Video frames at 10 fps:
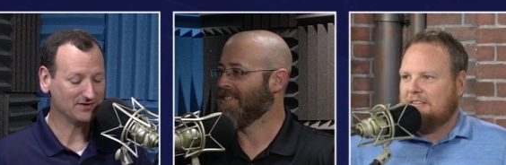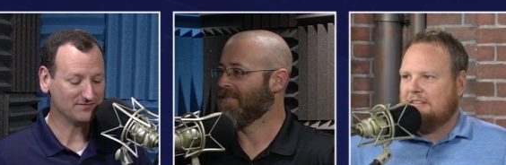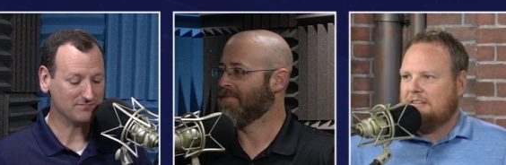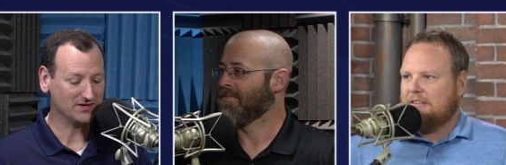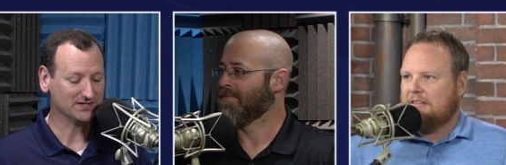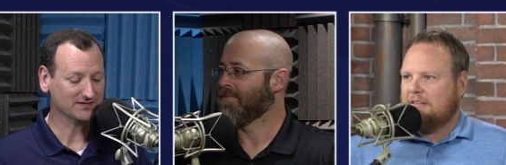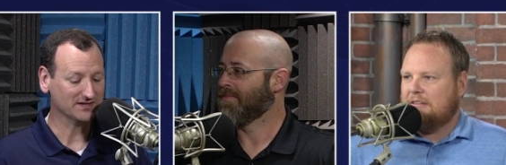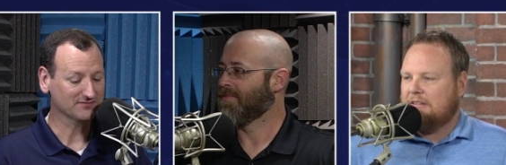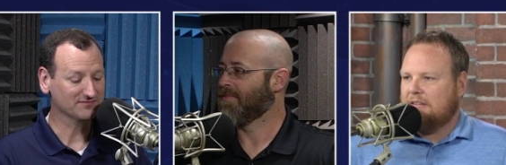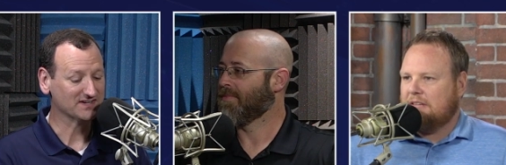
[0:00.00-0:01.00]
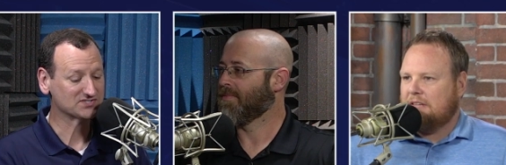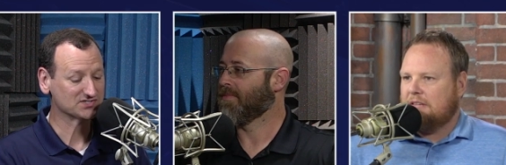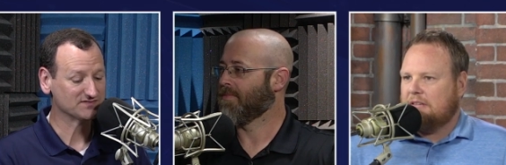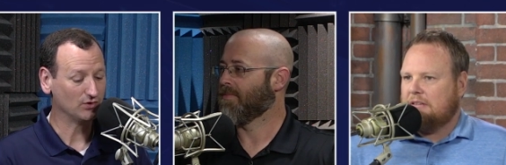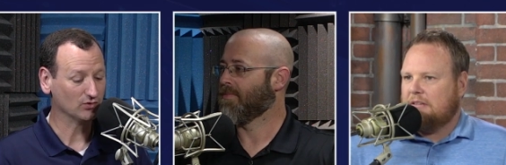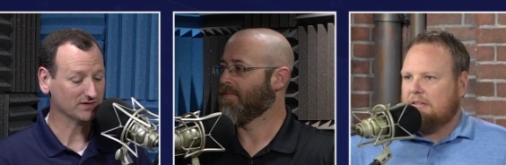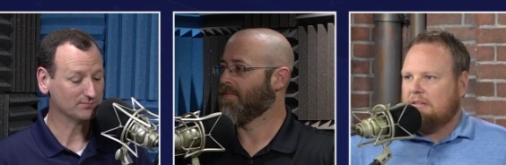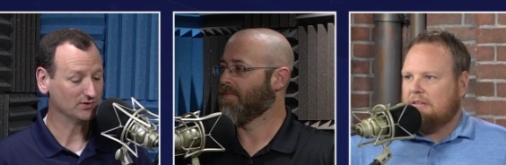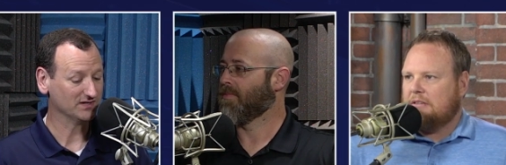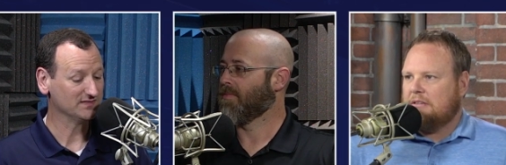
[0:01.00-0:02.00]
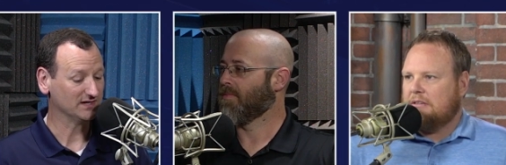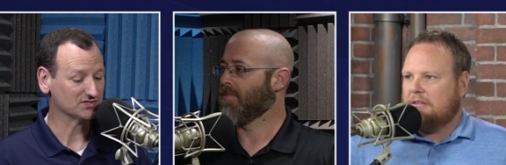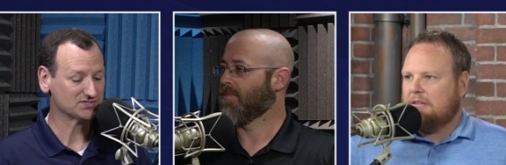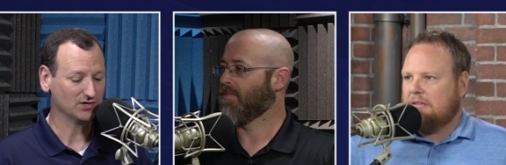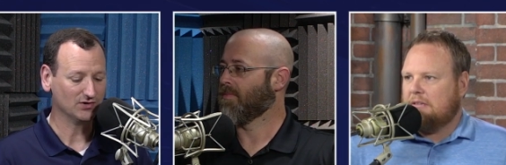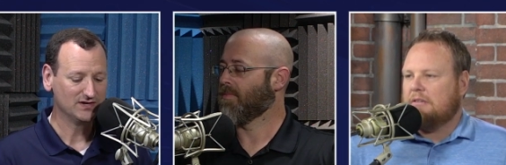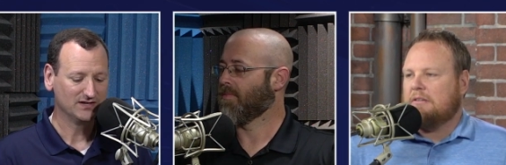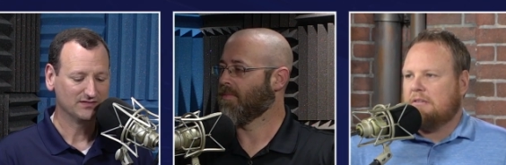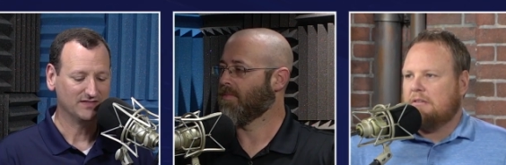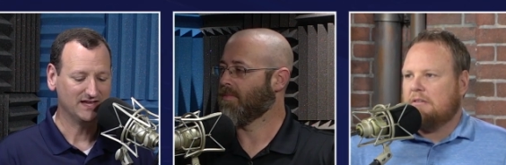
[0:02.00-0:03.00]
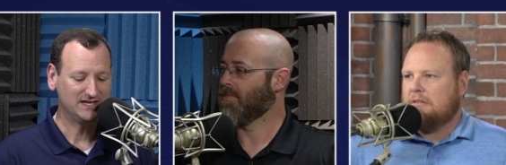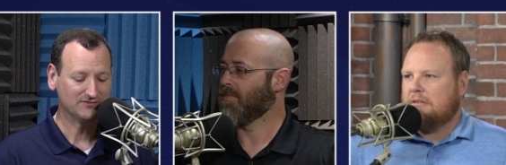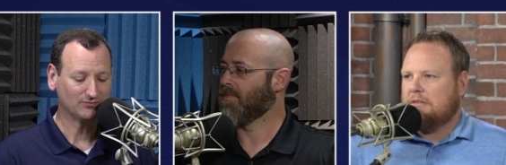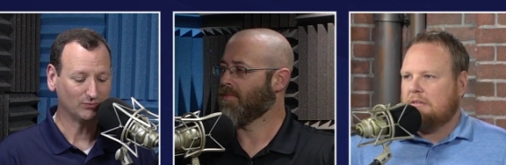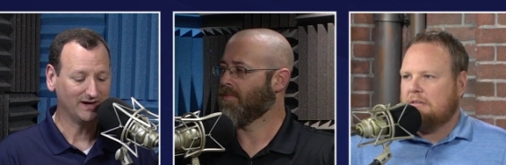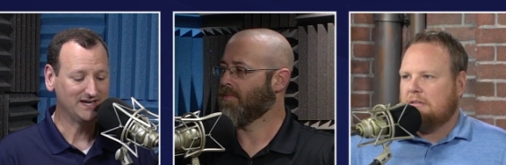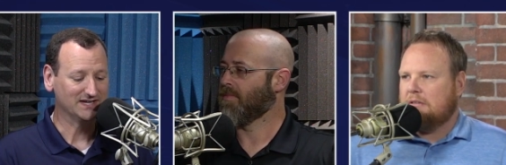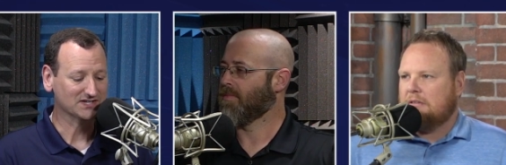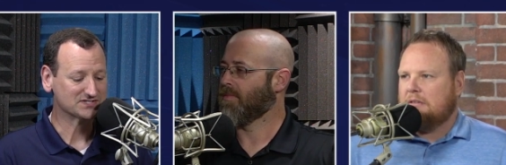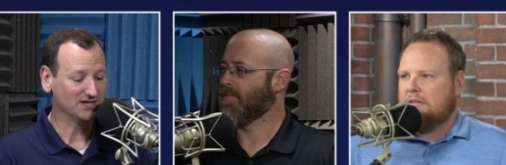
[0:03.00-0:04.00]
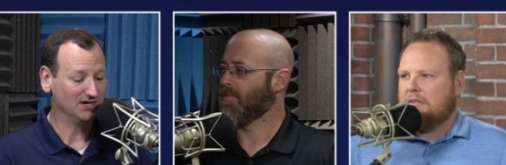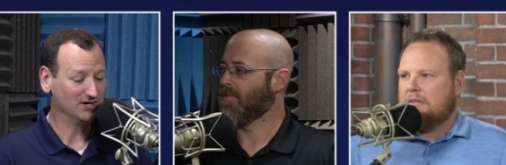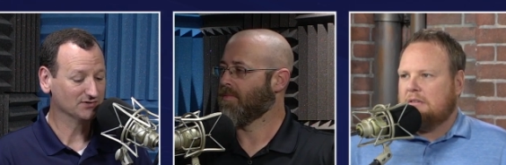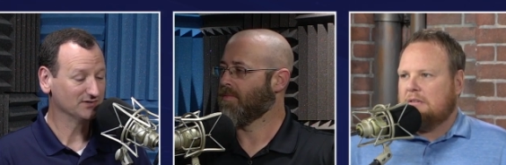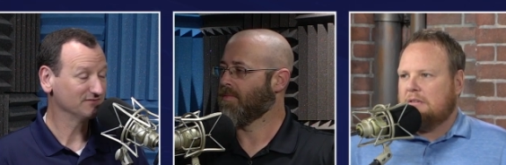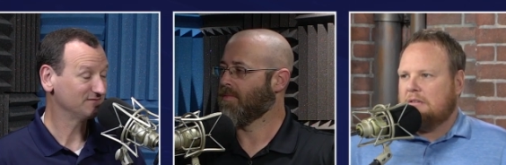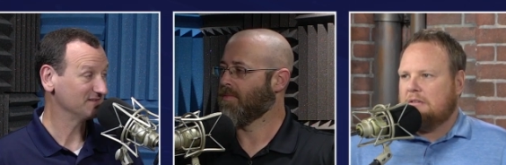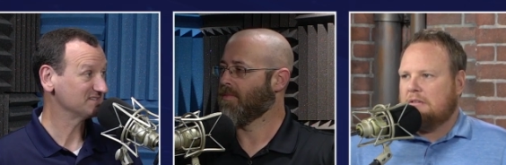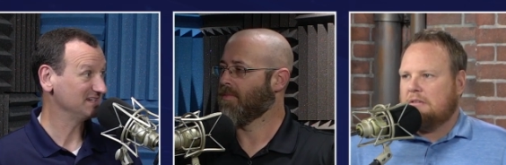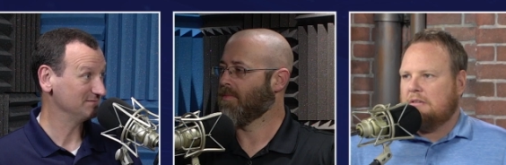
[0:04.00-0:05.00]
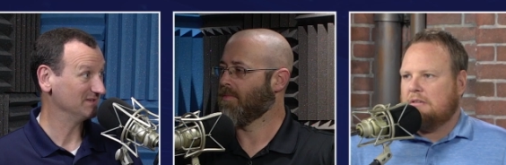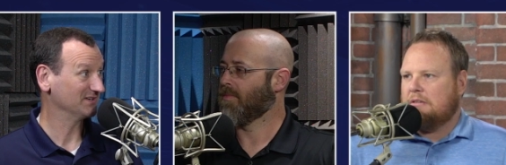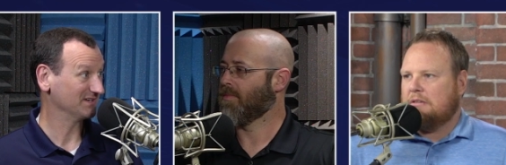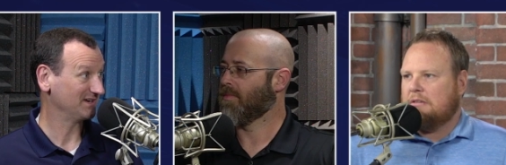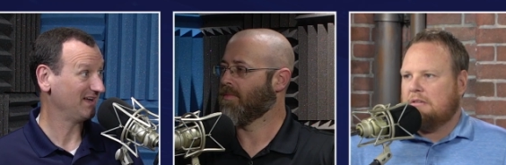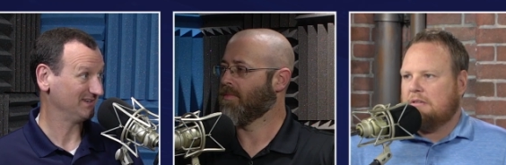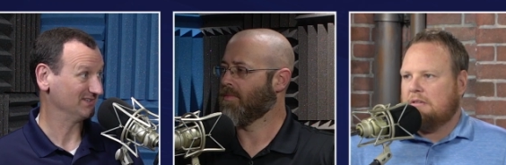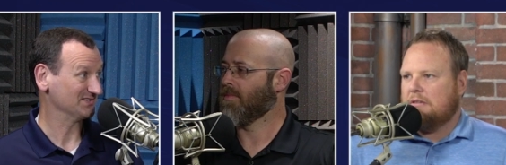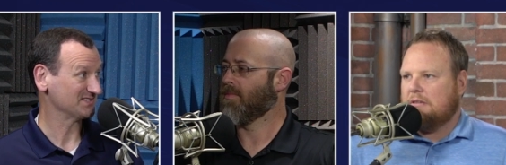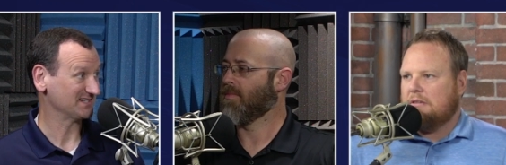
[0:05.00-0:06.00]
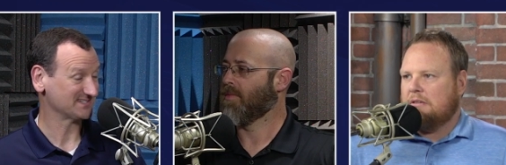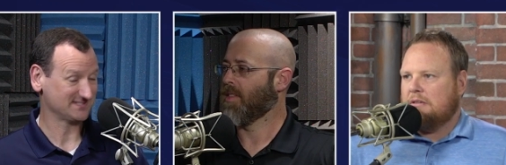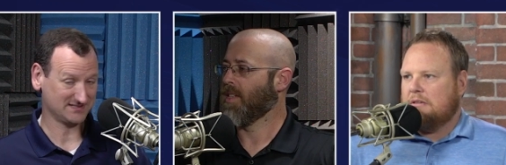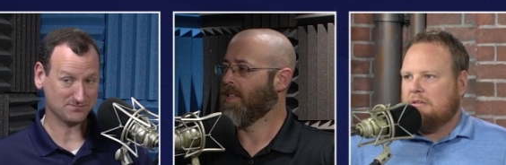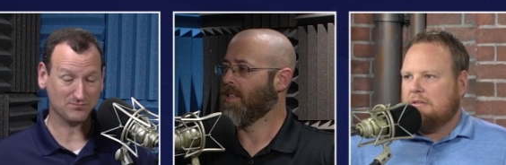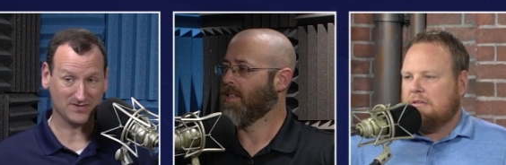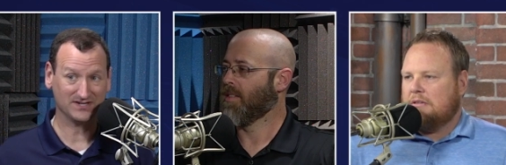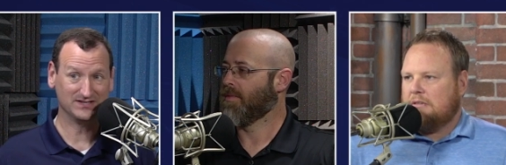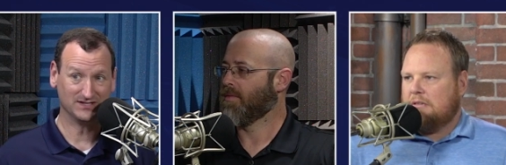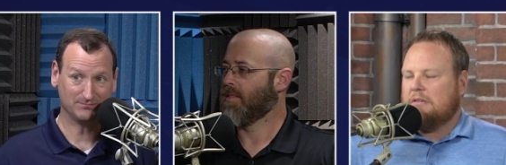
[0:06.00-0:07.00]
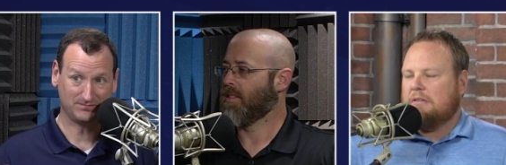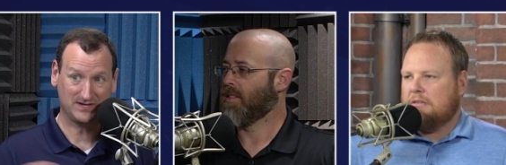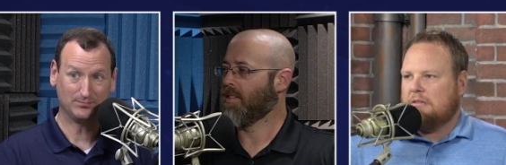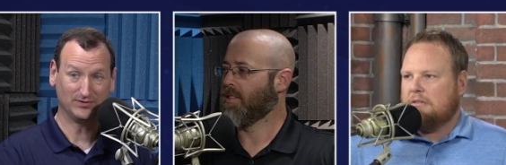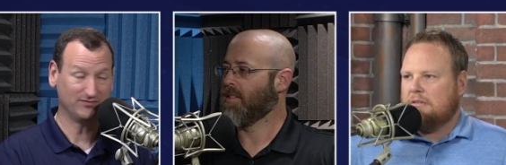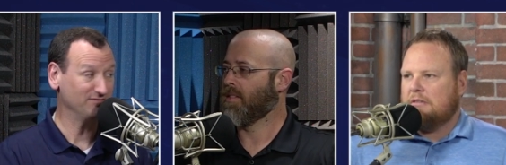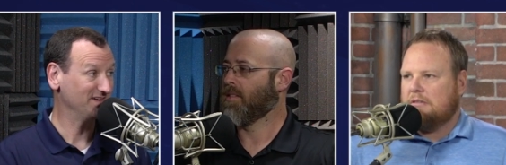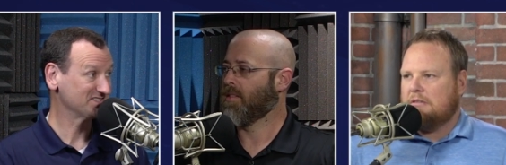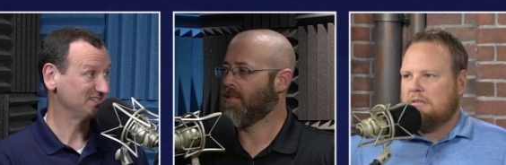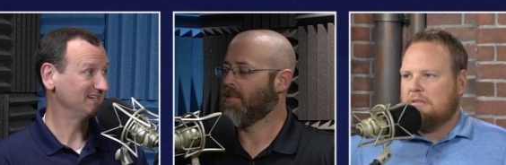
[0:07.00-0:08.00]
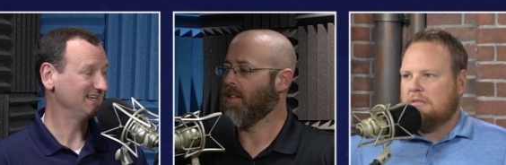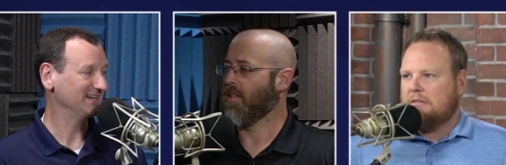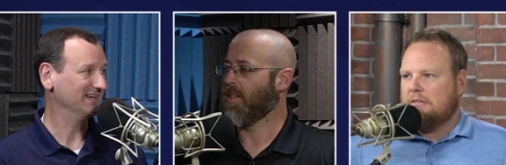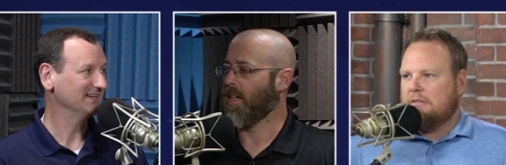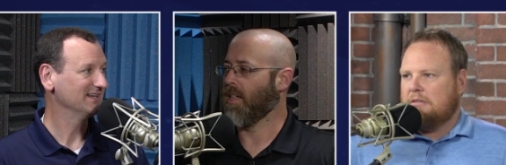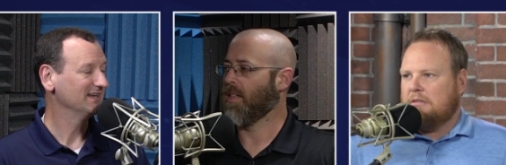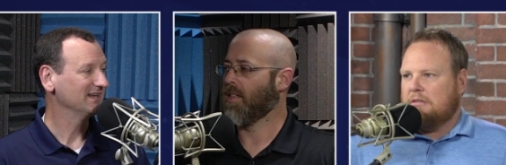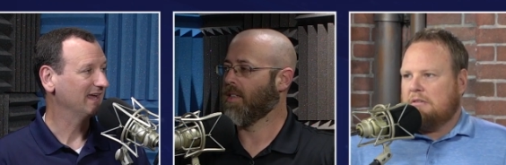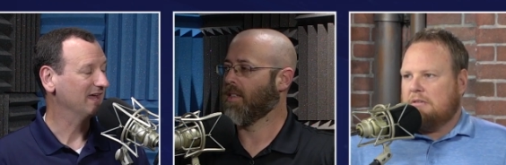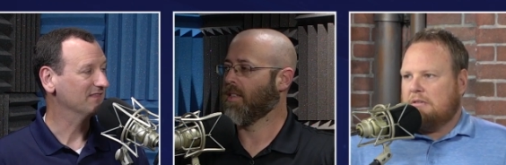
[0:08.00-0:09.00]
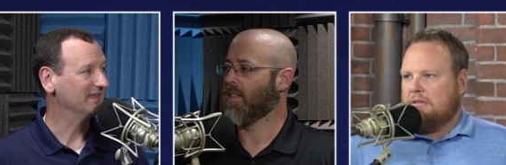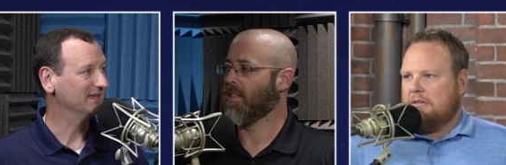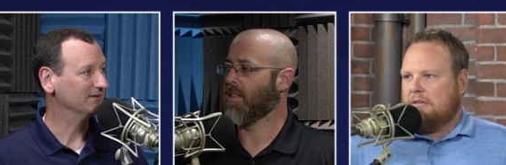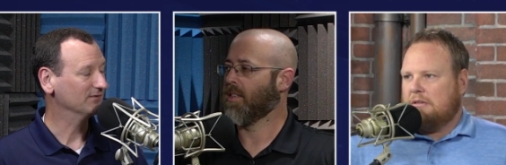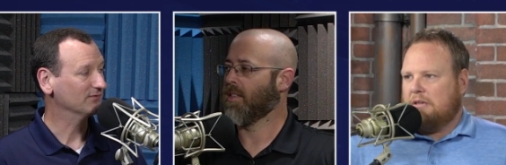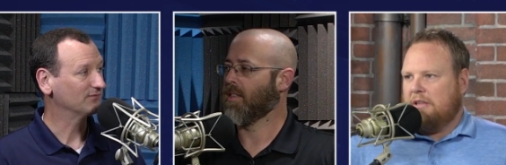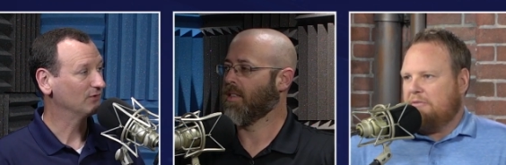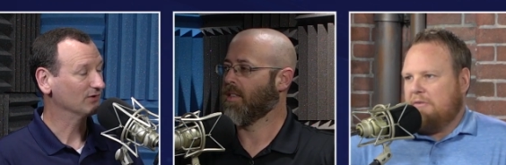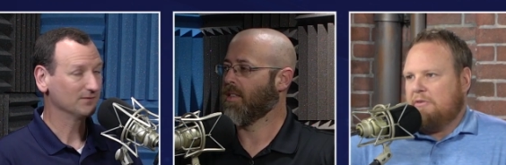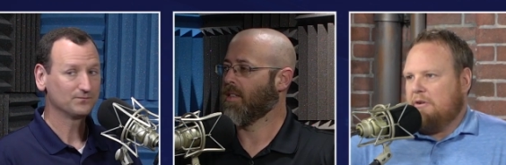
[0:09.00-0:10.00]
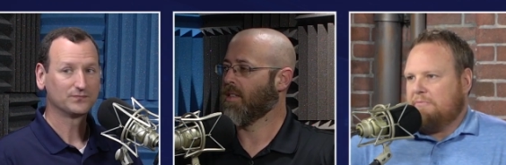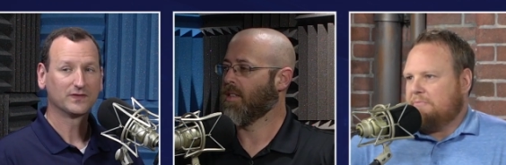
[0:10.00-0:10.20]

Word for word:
Speaker 1: of money that investors have already put in there. So they have raised $115 million. That's, that's money that people have invested in okay. it and then and they've for, given off